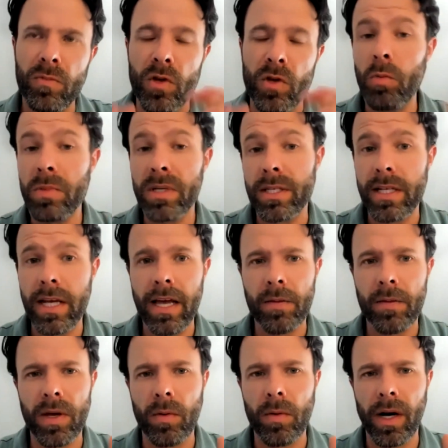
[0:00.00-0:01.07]
Don't
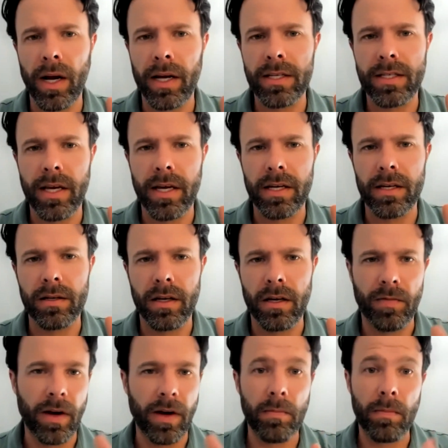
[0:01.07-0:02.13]
mistake me when I say,
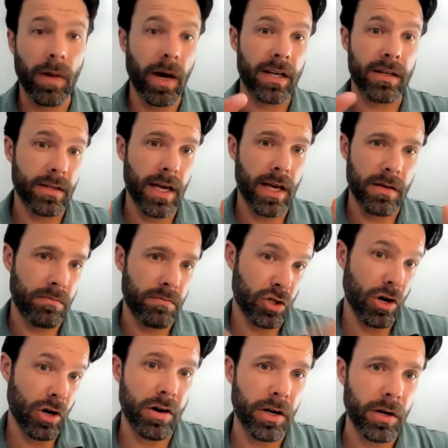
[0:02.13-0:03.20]
if I might say
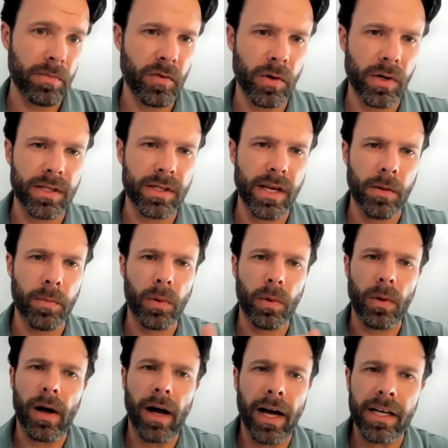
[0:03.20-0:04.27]
startup, for
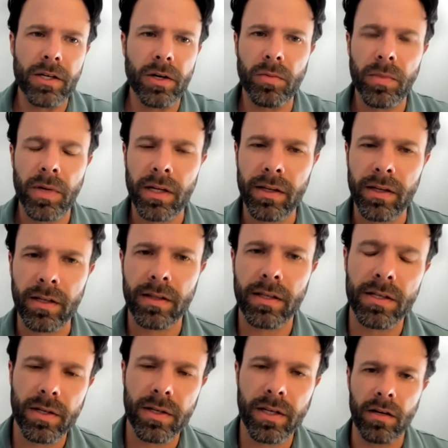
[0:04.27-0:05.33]
example, I don't mean that
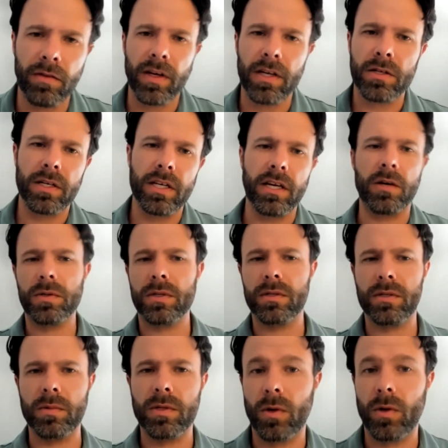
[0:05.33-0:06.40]
this innovation
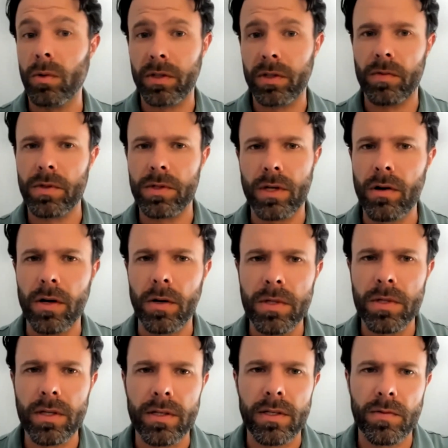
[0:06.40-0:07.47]
ecosystem is only for
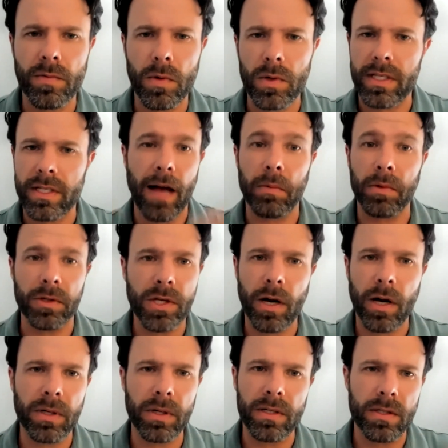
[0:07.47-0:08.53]
startups. It's for established
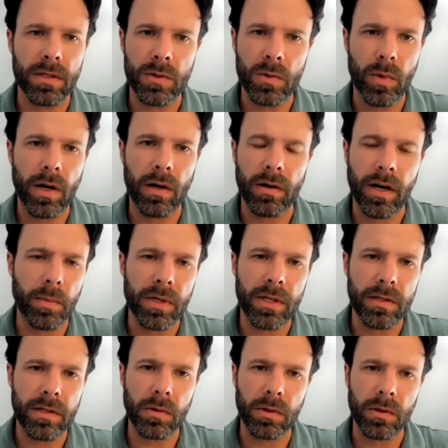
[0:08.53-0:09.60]
companies as well,
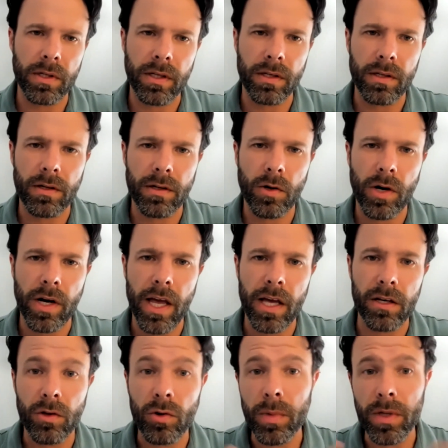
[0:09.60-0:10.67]
companies that are looking to
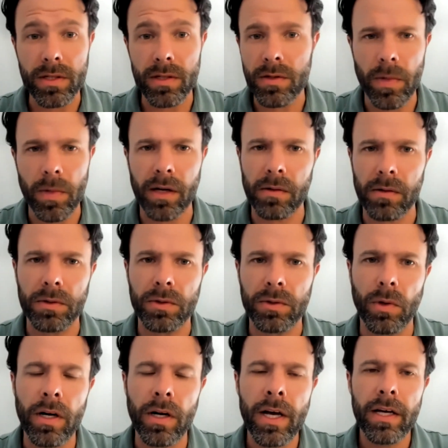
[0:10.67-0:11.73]
create new business models
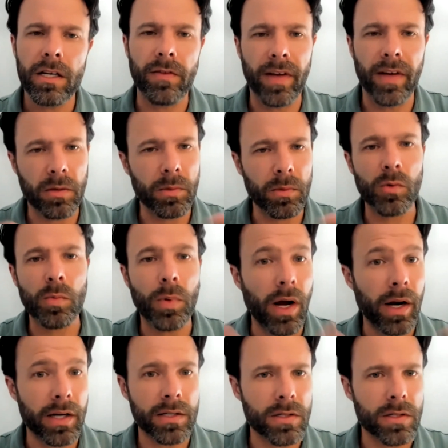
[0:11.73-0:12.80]
or develop new
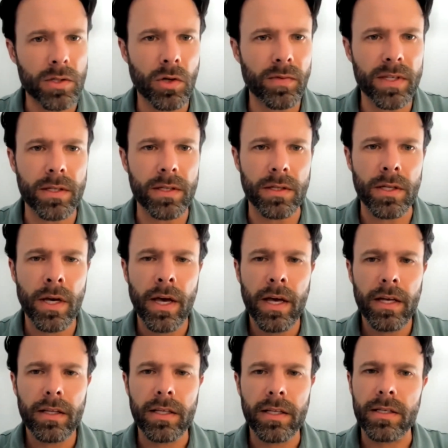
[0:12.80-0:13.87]
products and services.
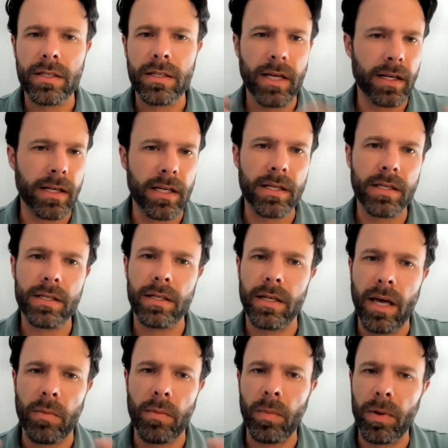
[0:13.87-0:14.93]
These techniques and
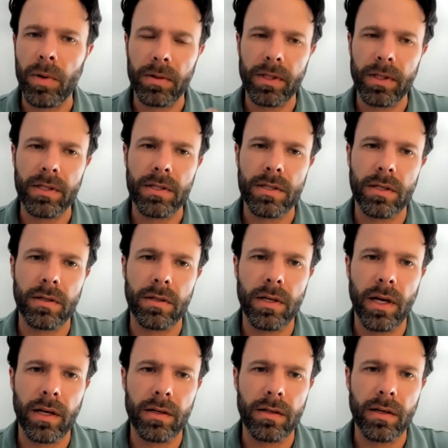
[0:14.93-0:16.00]
capabilities
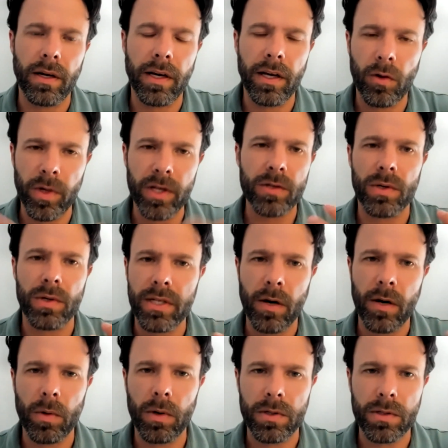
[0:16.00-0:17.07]
and resource
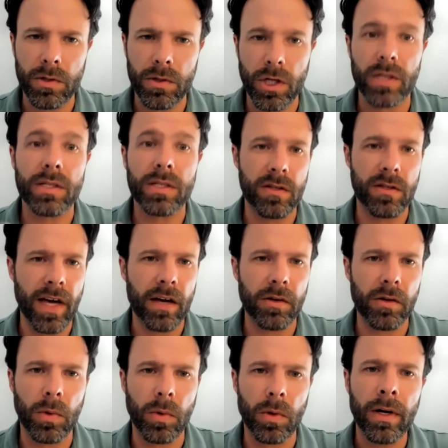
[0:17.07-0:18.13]
networks are just as
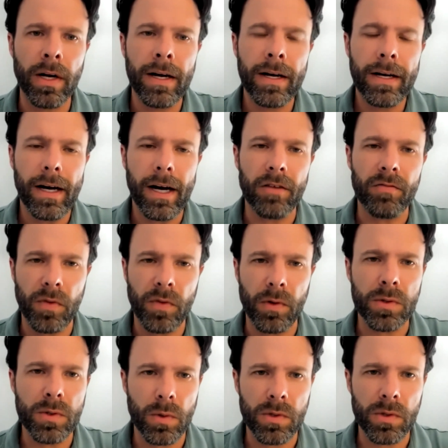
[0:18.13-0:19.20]
valuable for
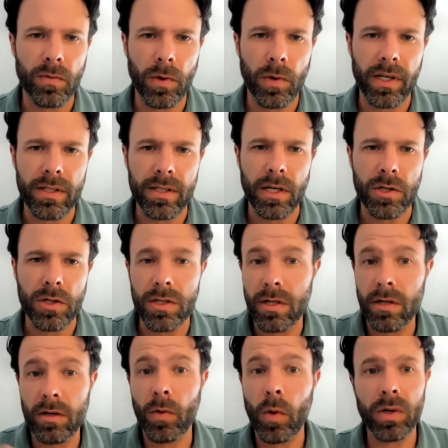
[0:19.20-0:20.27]
those sorts of organizations.
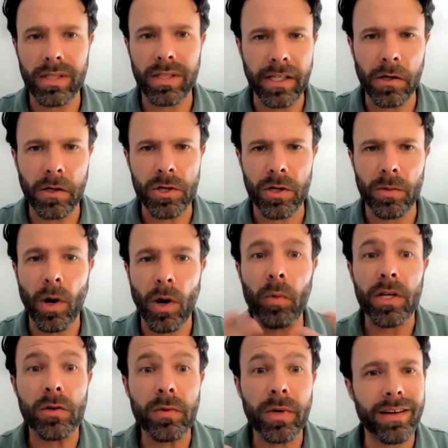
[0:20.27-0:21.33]
And of course, leadership. Are
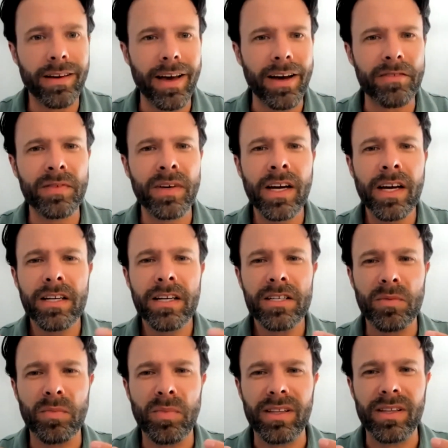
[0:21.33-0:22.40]
we doing enough
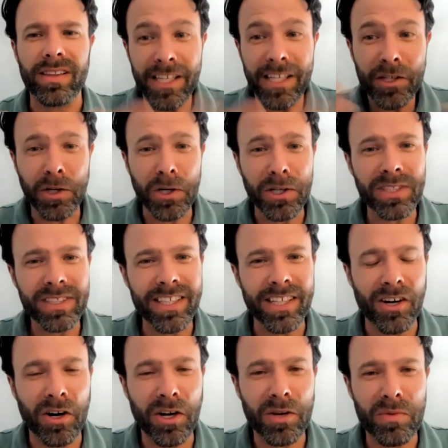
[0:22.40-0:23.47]
to be leaders in
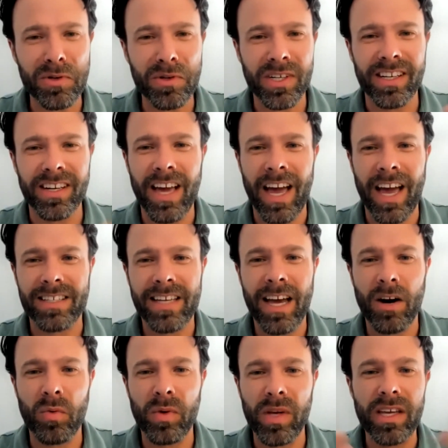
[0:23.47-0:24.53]
our community, to ask
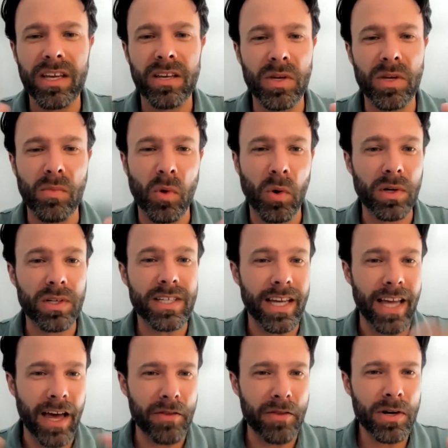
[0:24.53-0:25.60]
how we can be more
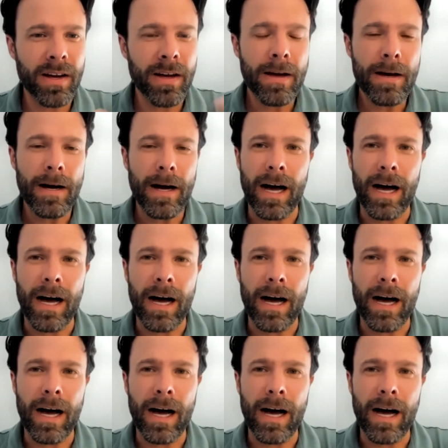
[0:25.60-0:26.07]
together?